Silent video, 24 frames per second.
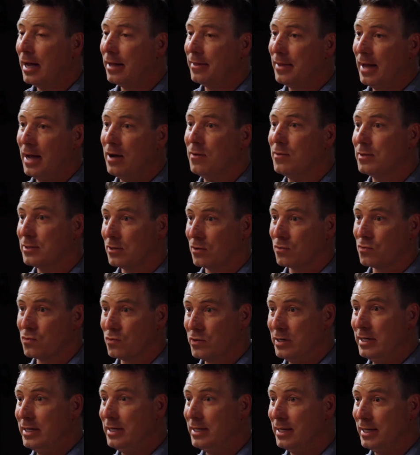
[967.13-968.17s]
and that was a
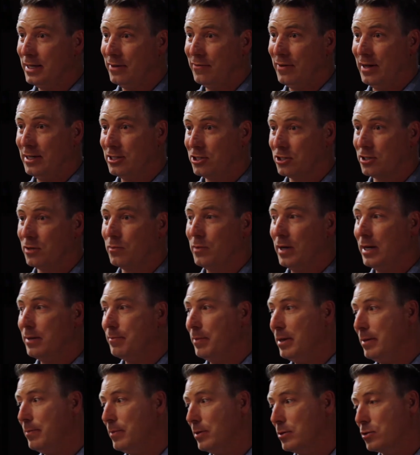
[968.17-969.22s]
real adventure. And we
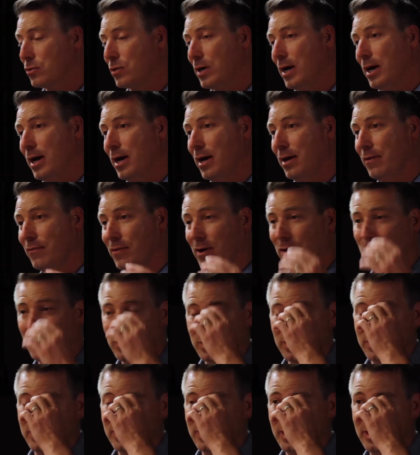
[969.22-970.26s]
had people drive
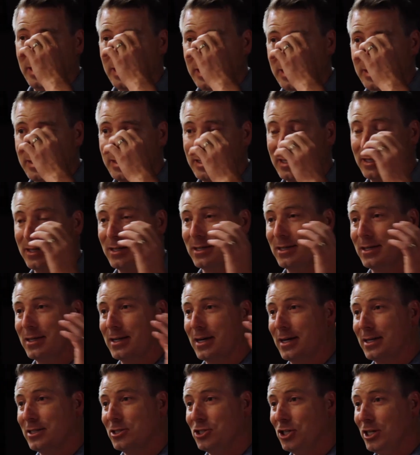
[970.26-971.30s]
out. Denise and
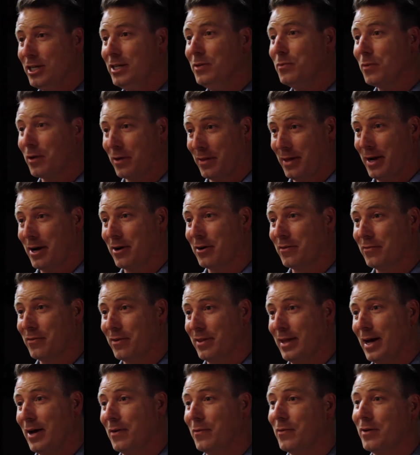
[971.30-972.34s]
uh, Jean were there
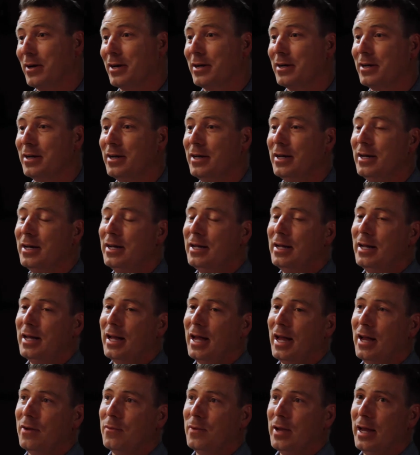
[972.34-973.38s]
for that oh, yeah. one,
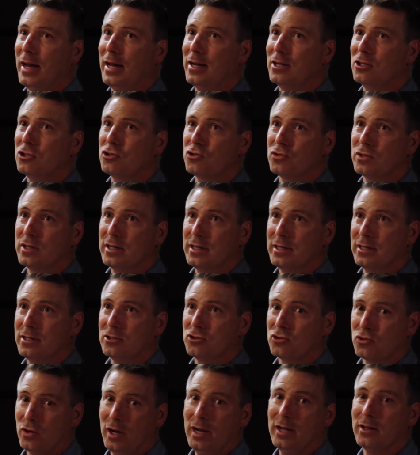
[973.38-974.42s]
and we had a
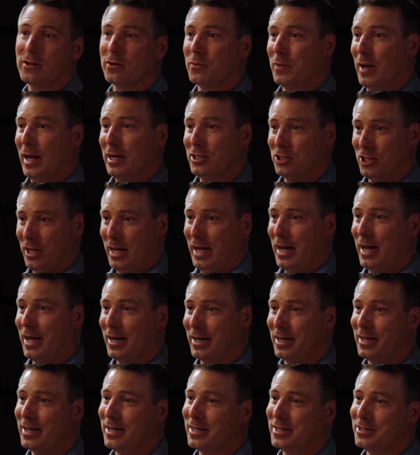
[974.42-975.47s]
trailer. We actually had
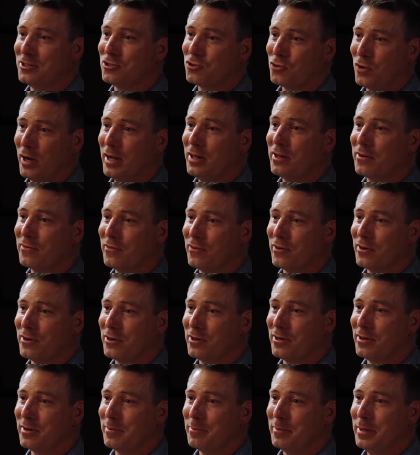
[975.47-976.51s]
a trailer
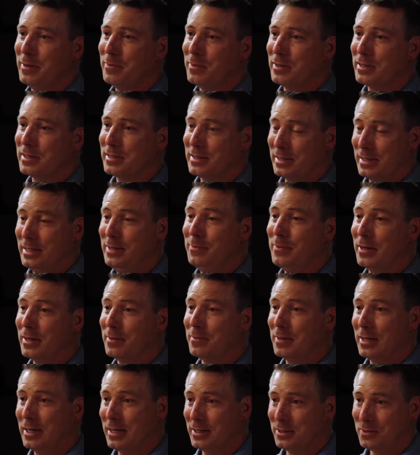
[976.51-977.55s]
for people to sleep
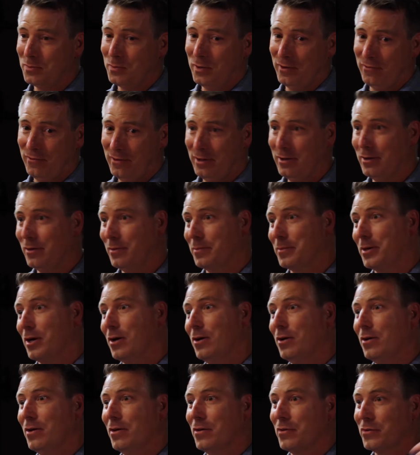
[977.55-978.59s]
in because we filmed
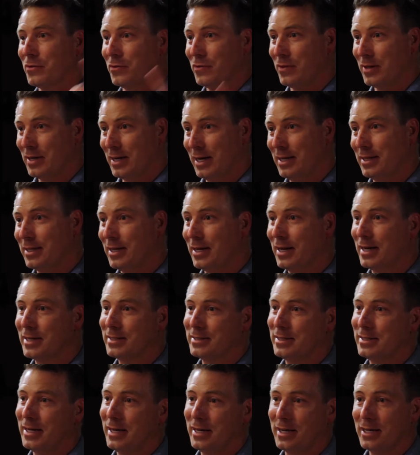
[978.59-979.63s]
all through the night and the
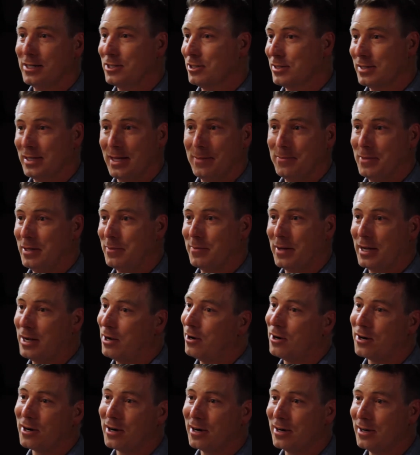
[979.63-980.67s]
next day, and I just slept in my
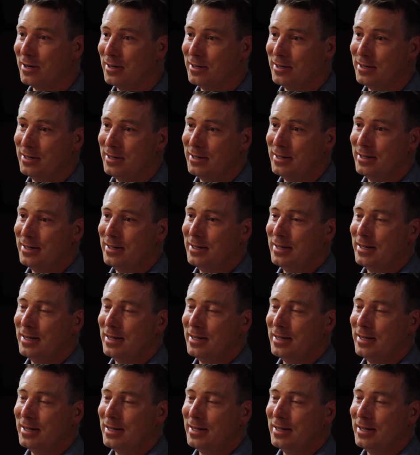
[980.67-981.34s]
car. Yeah.